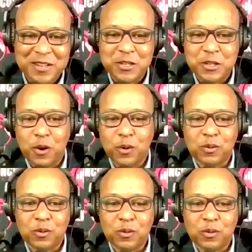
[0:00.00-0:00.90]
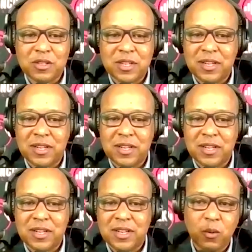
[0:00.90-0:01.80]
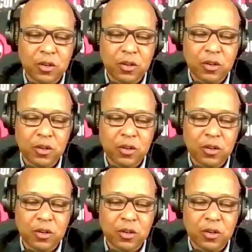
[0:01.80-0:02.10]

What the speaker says: And so to get you on